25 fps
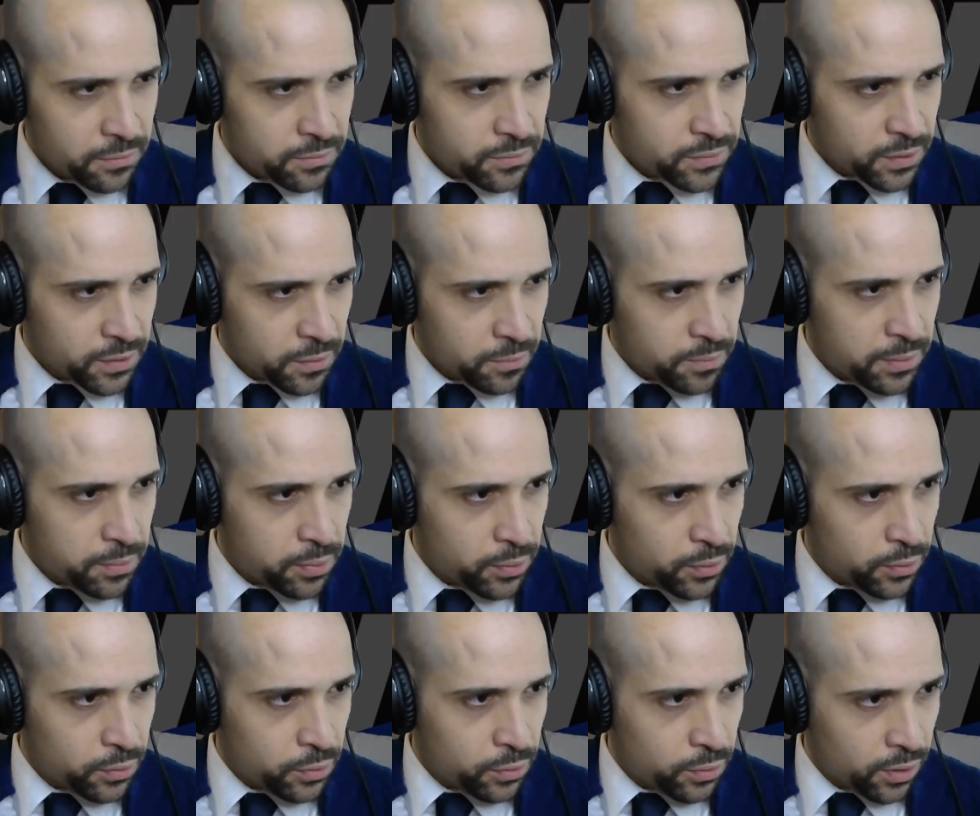some some
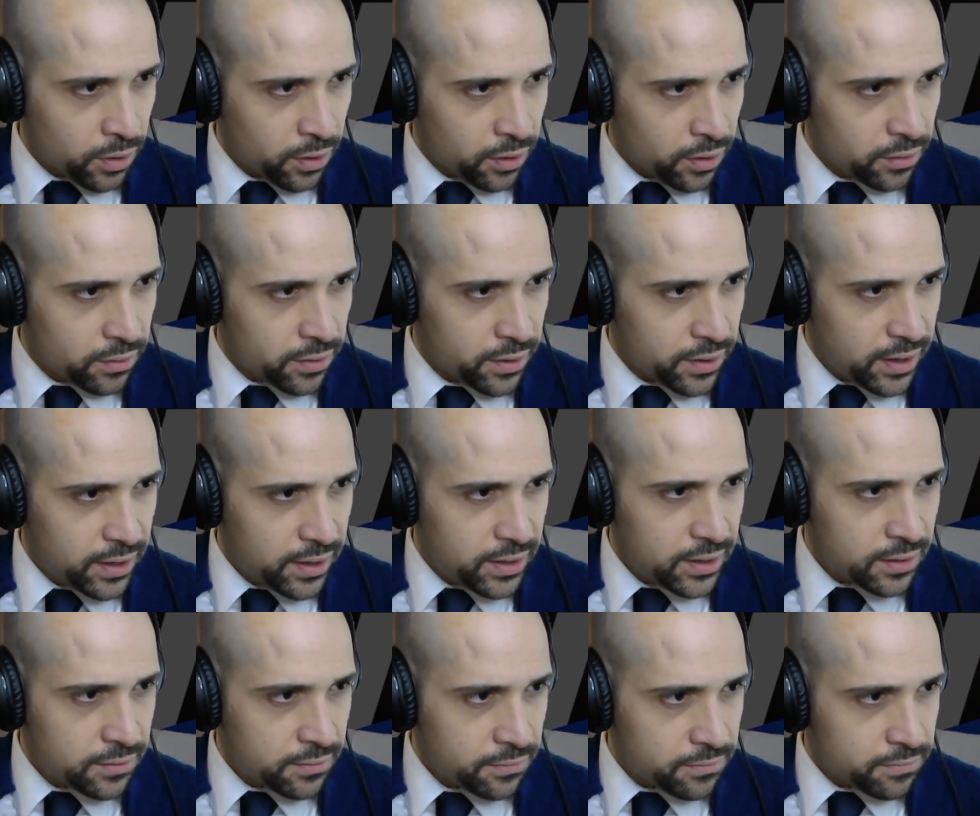people who are
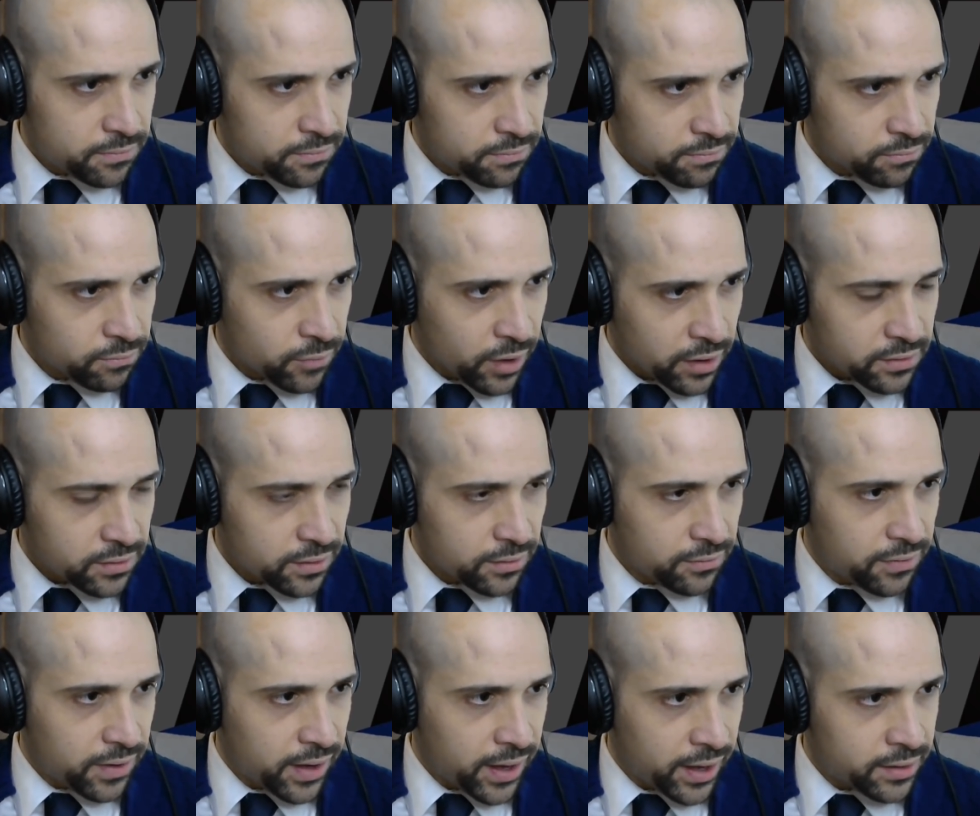indian
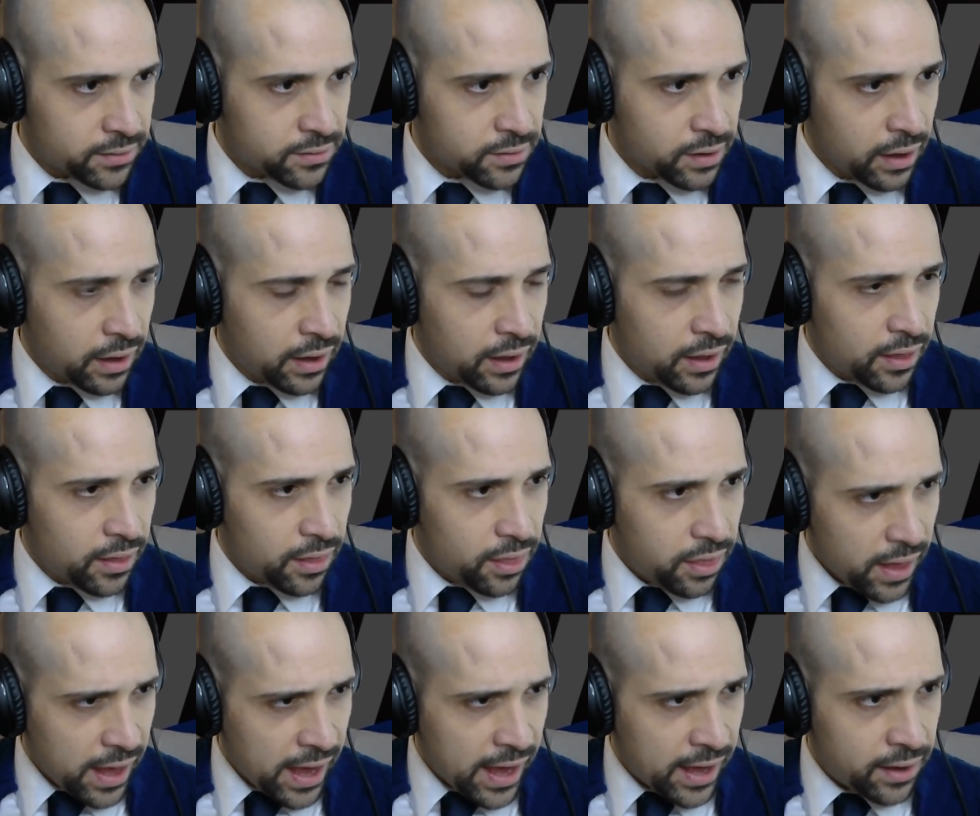wrestling fans
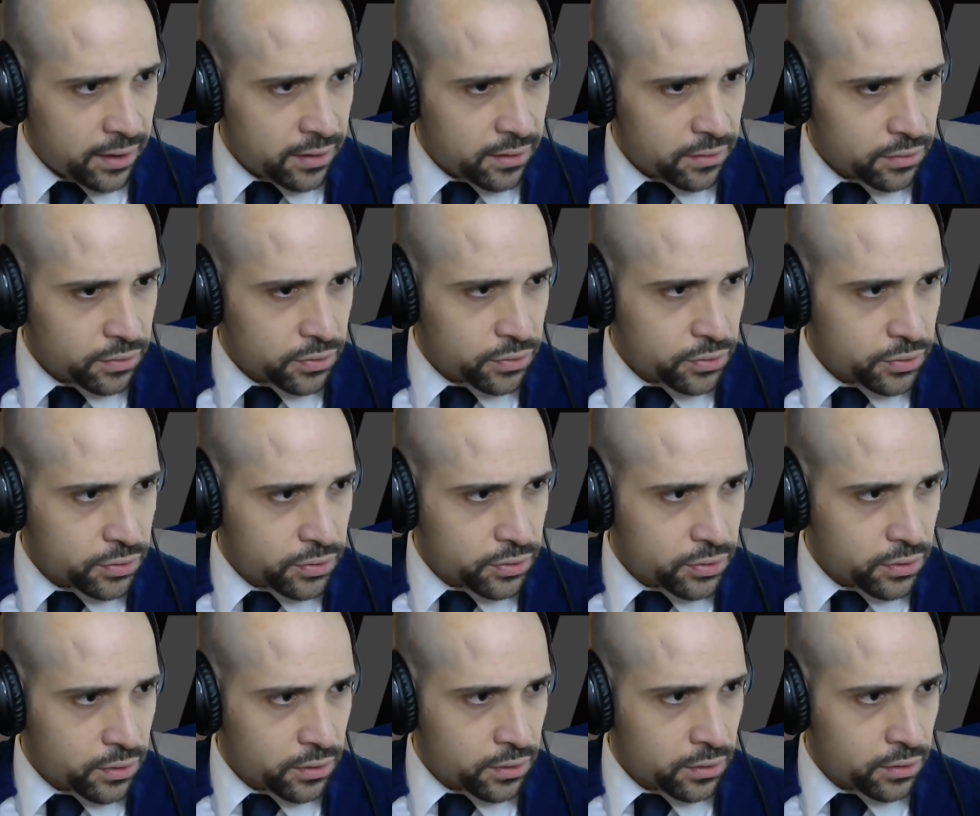that
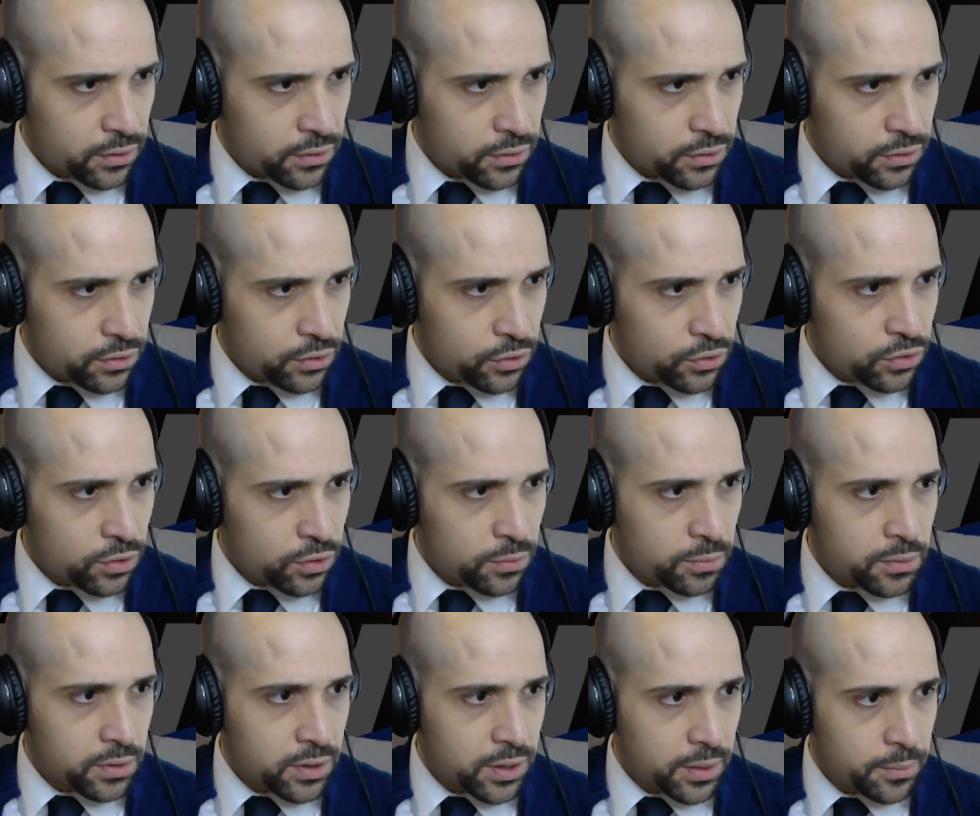the
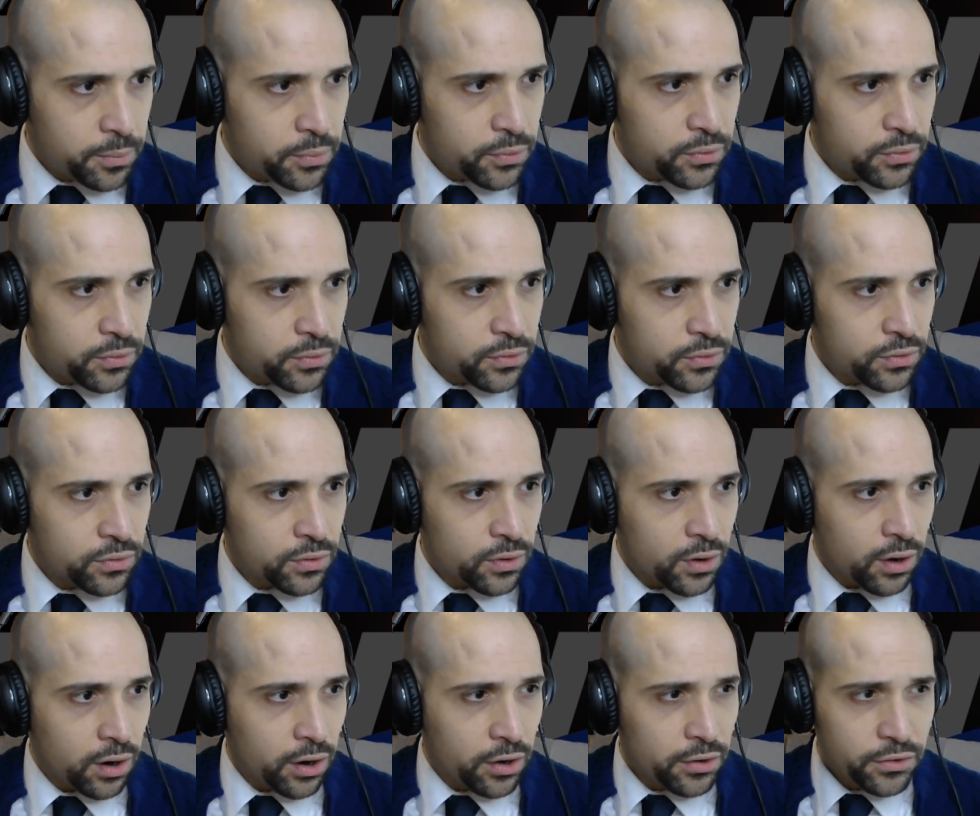youtube clips
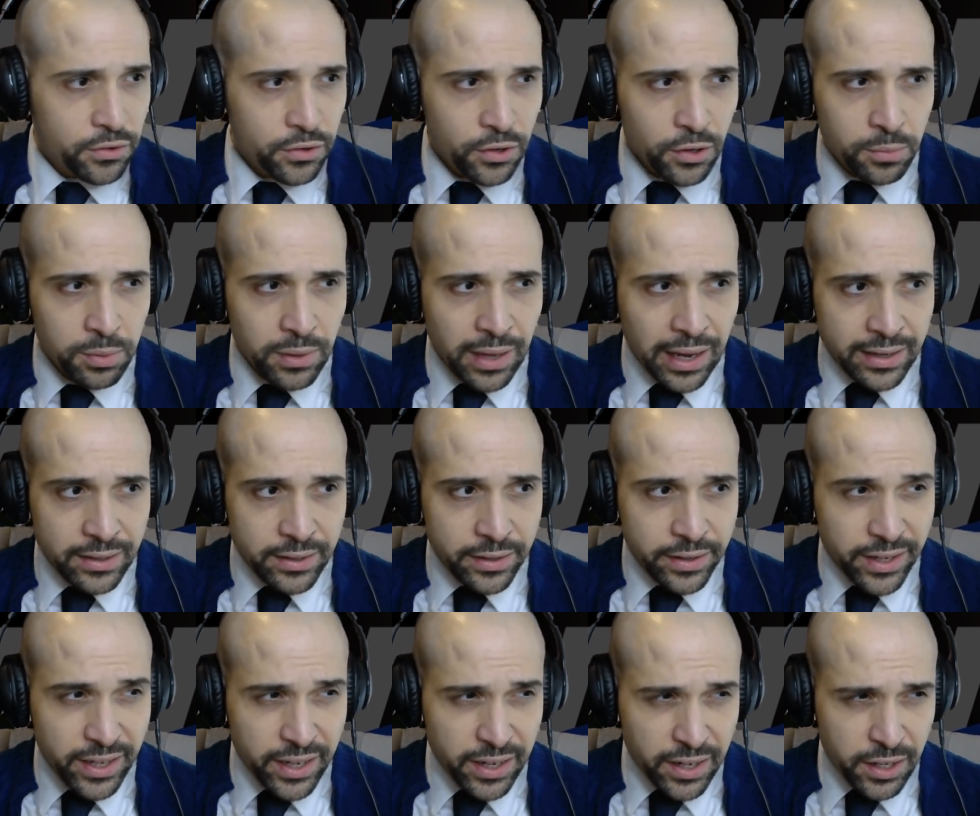are geo blocked
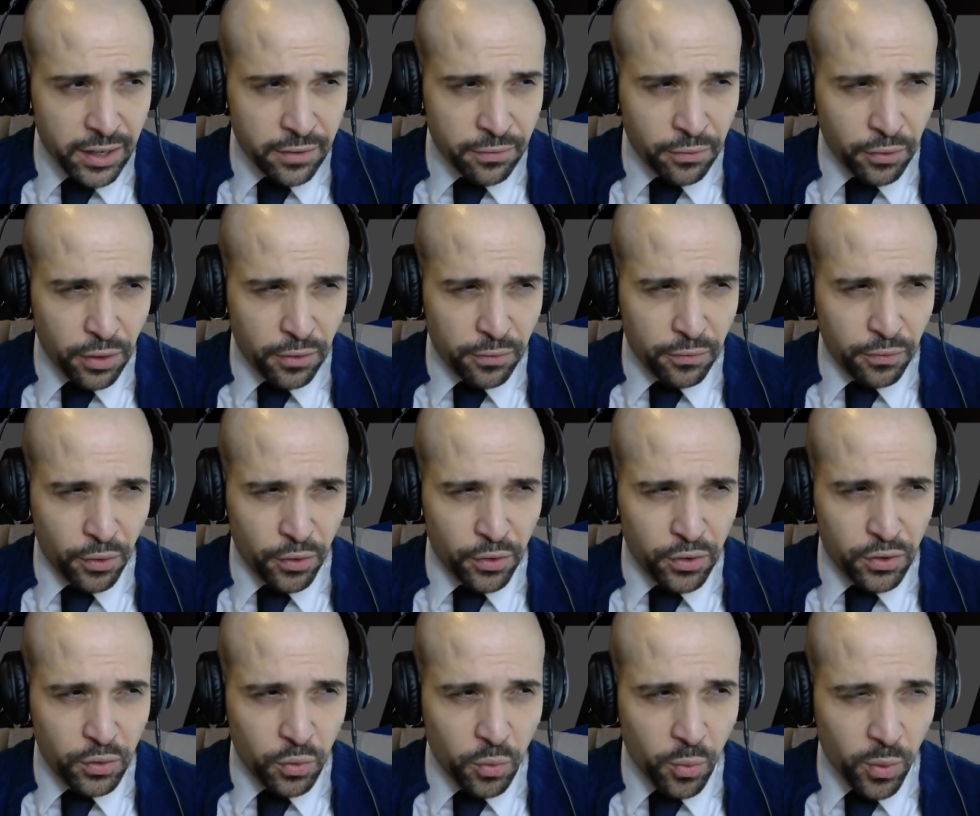in india for the
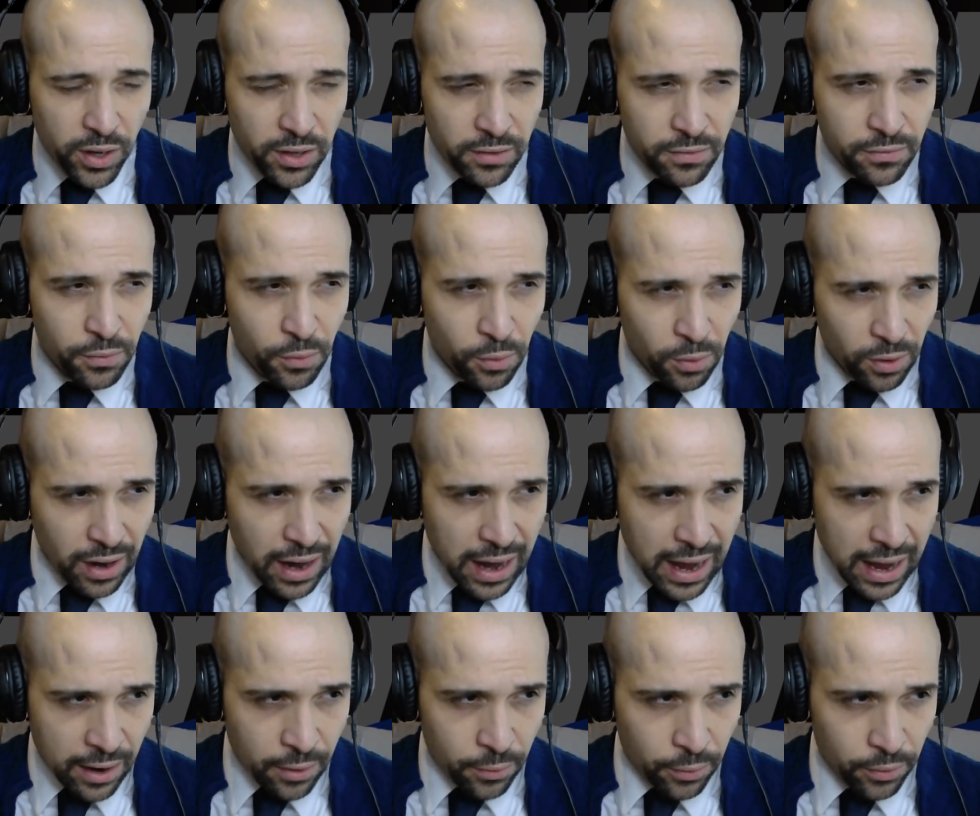first
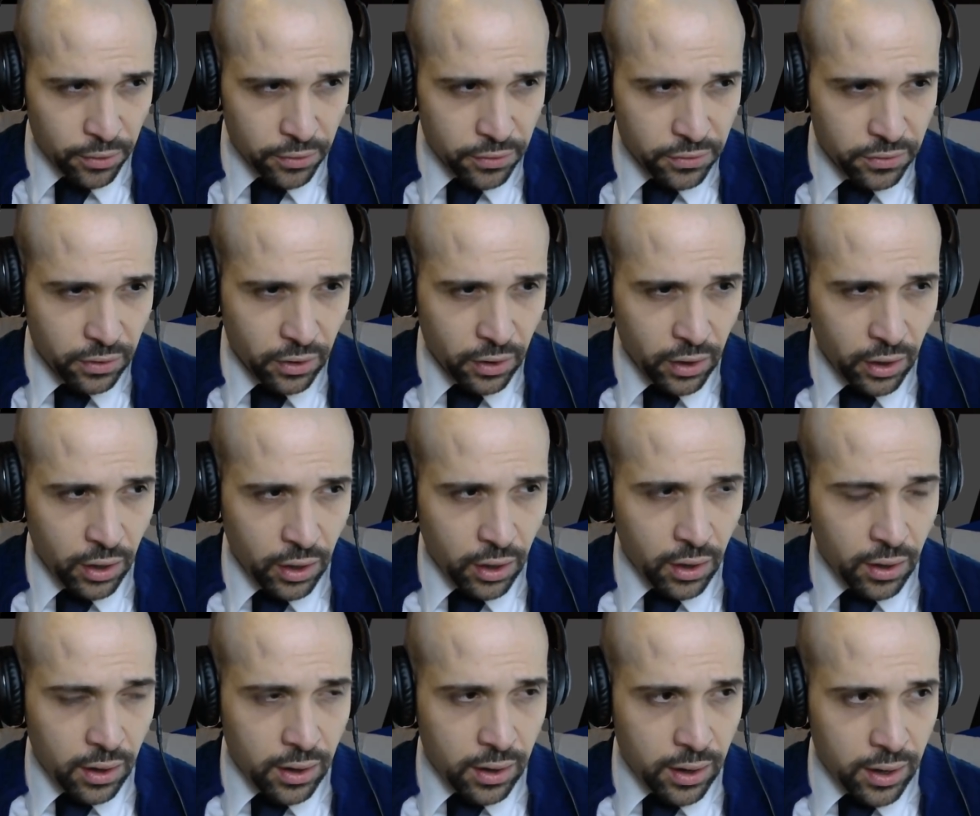24 hours
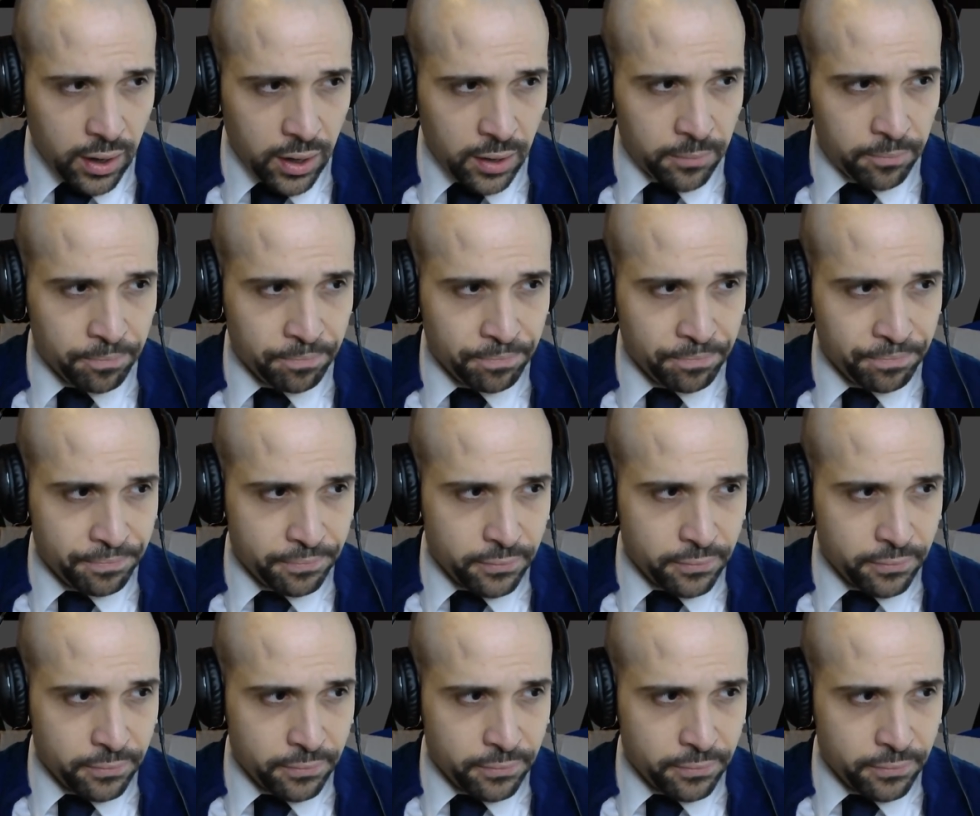um,